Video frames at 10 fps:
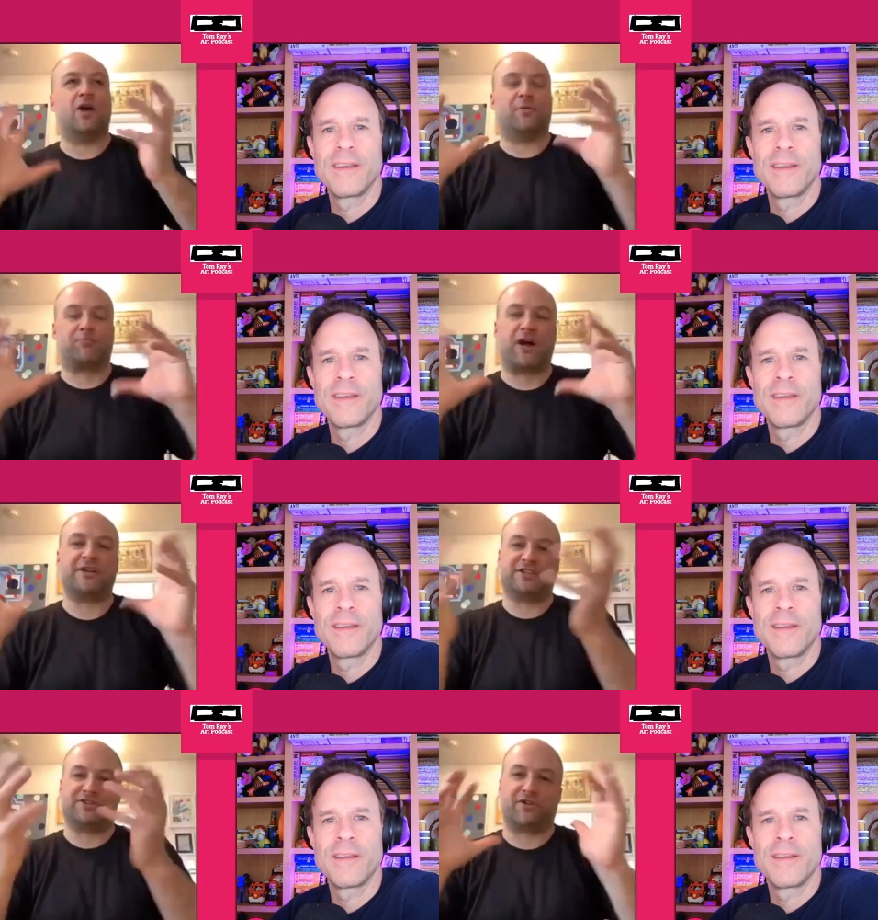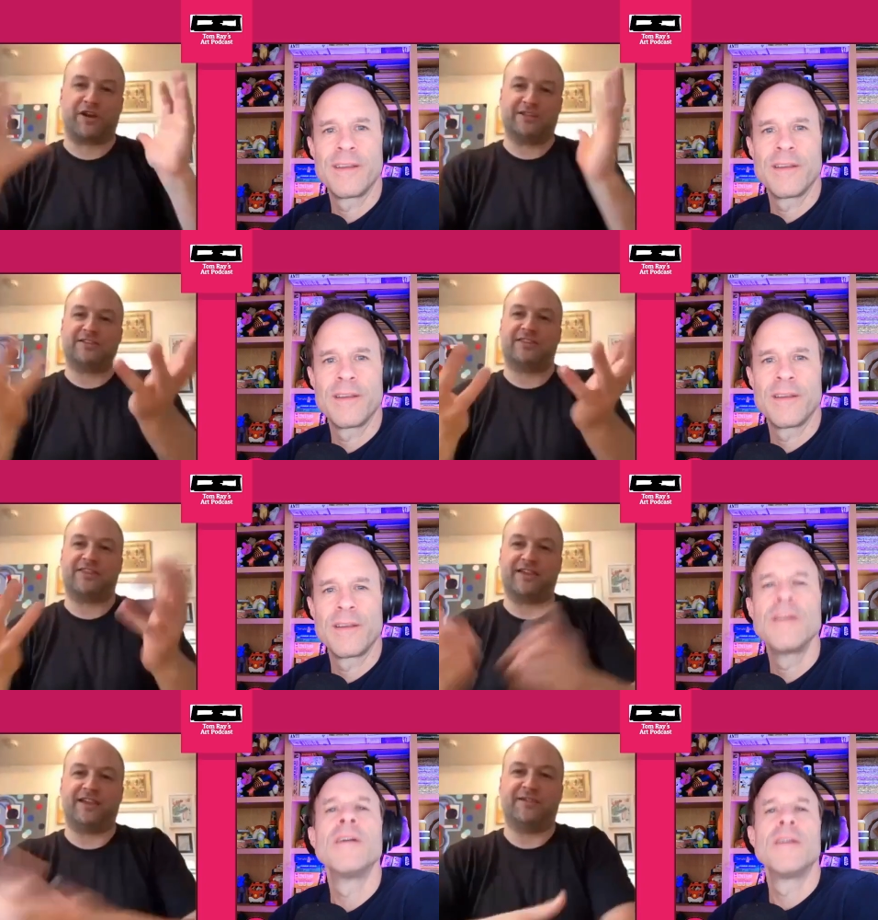Speaker 1: oh a project
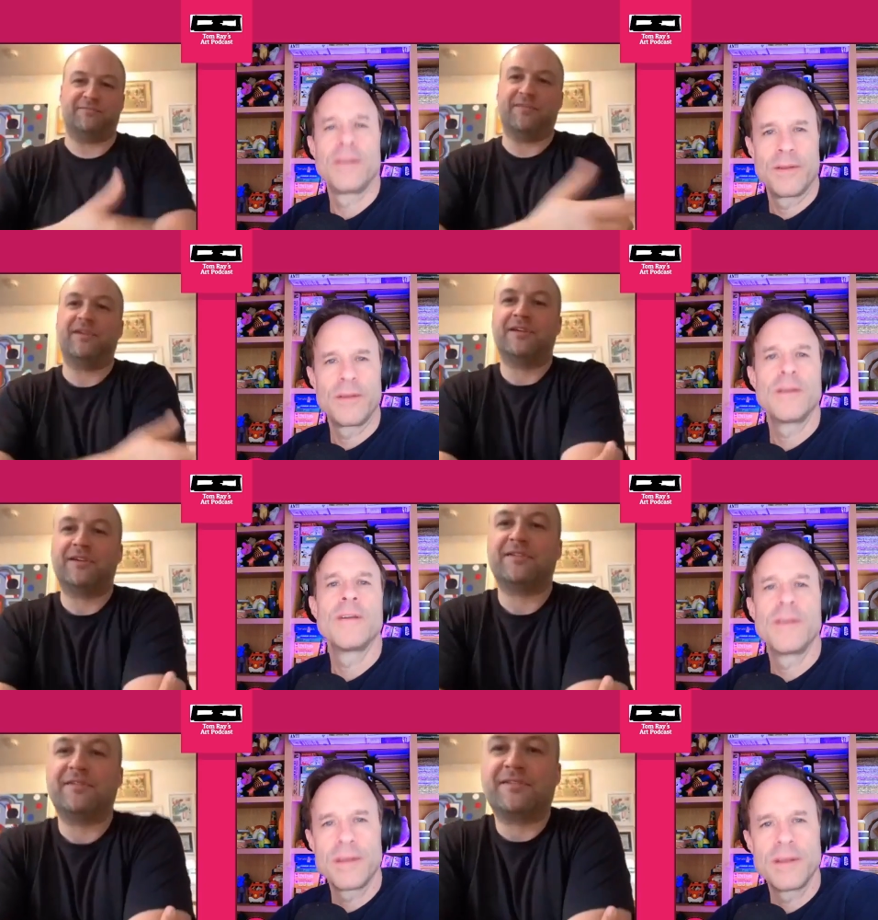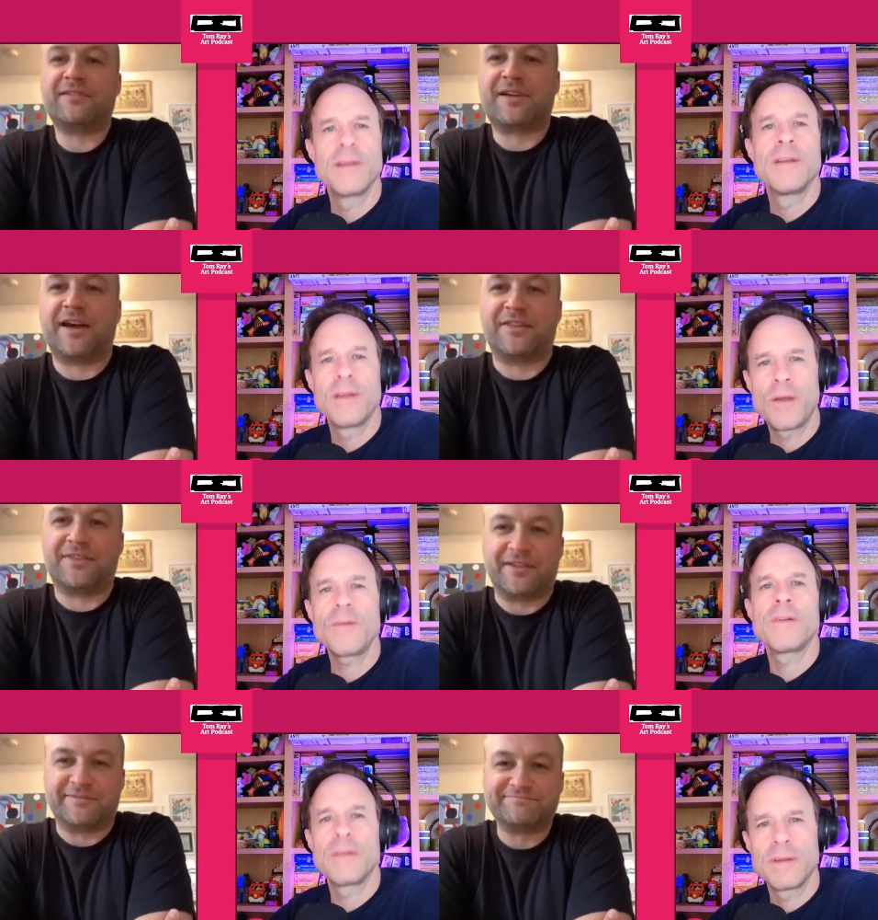oriented theme
Speaker 2: kind
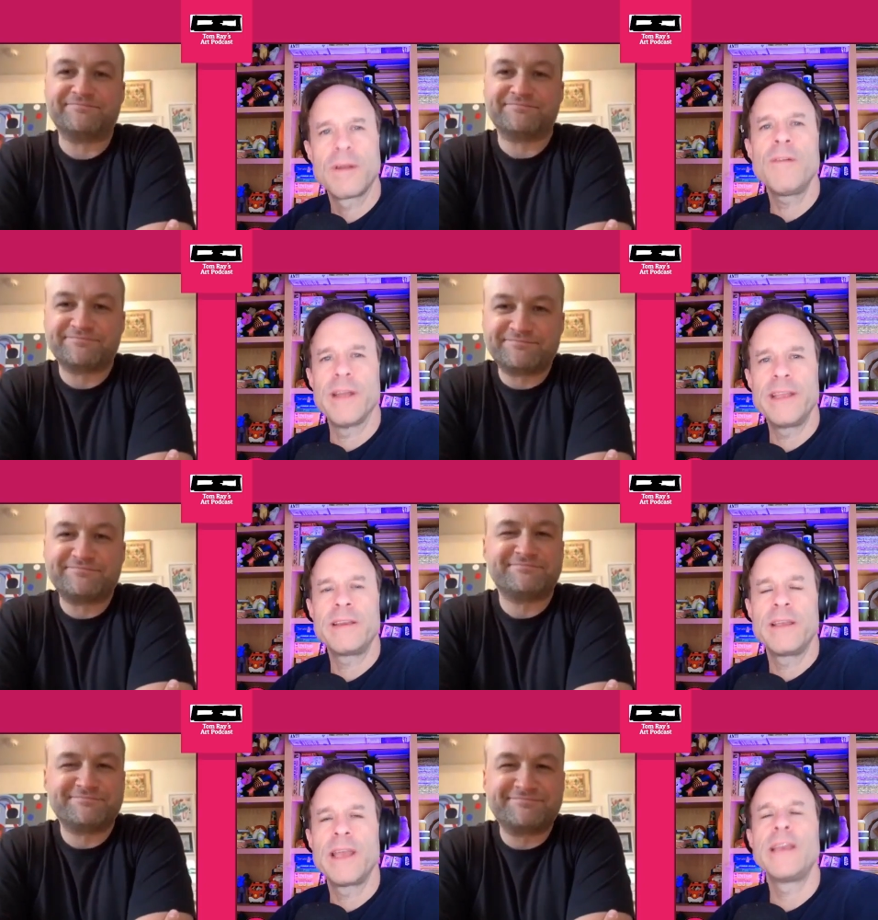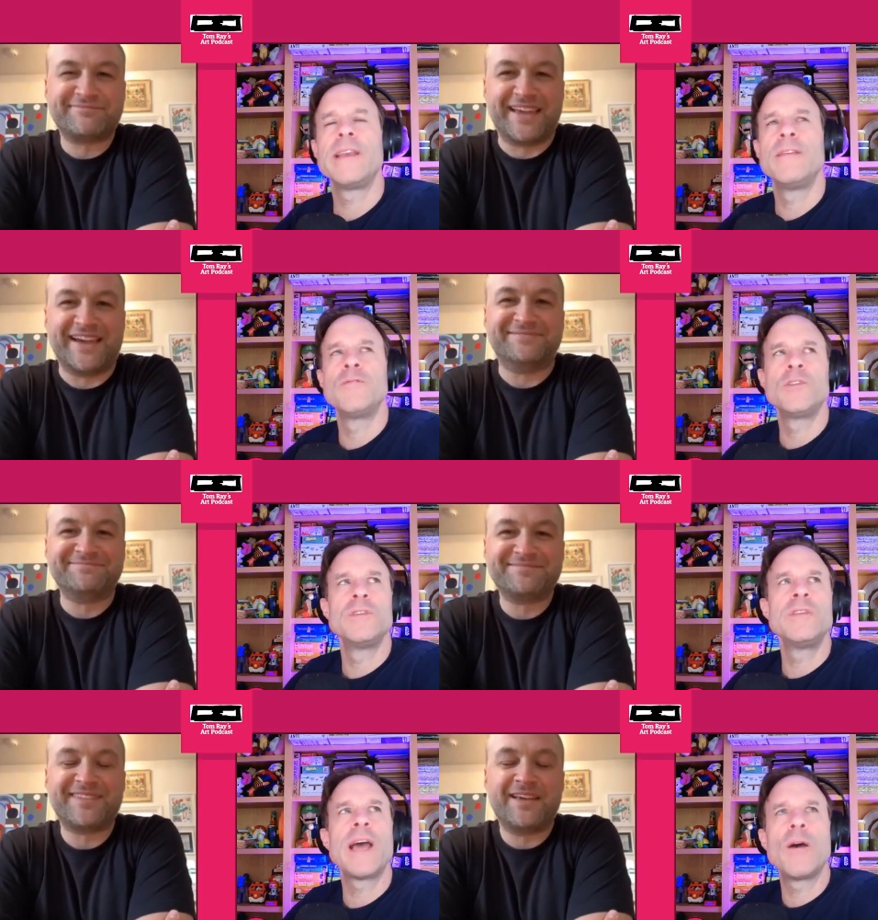of thing. All right. And yeah.
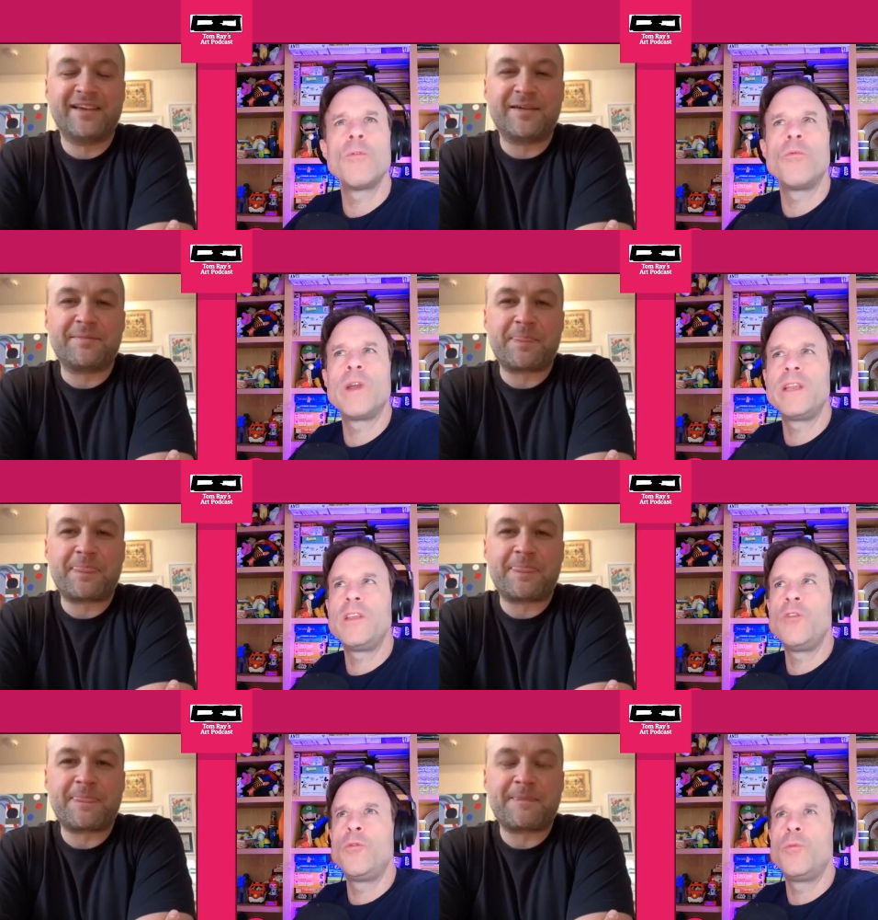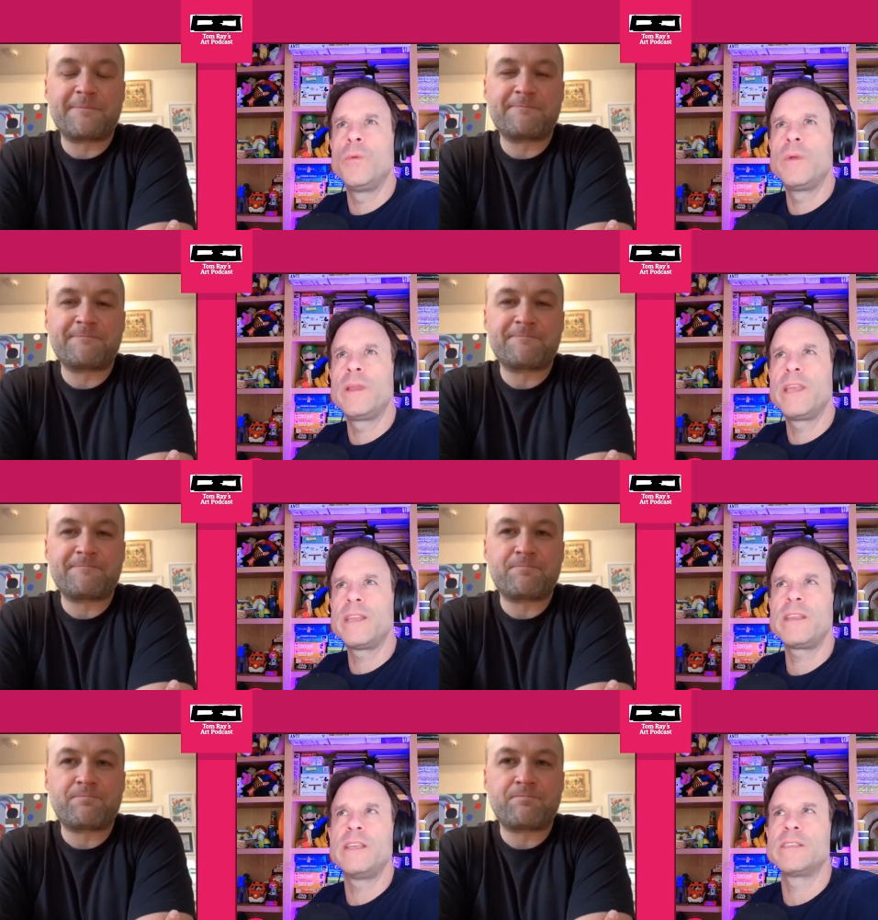now when you
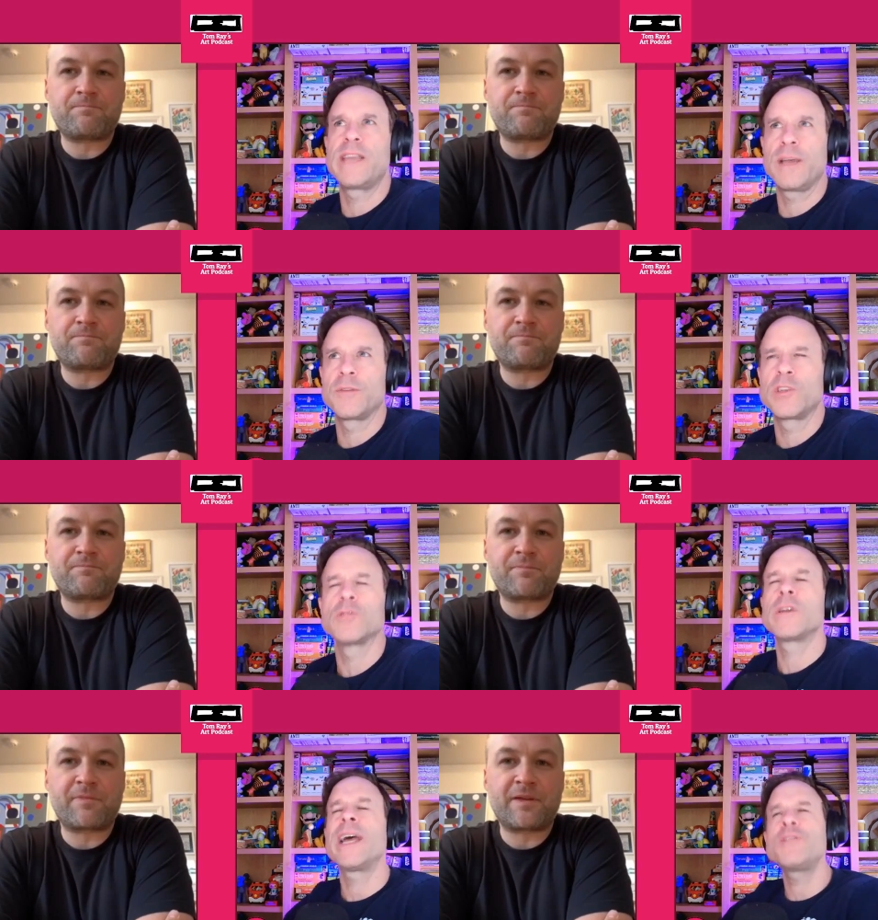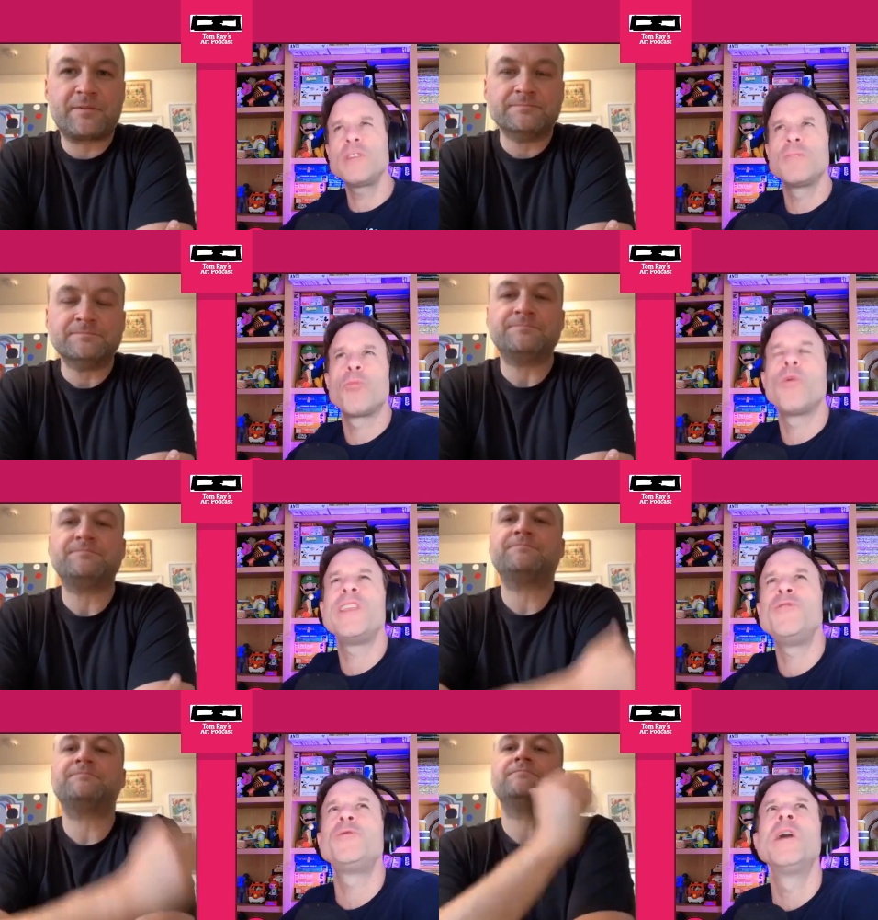get these gallery shows, actually when you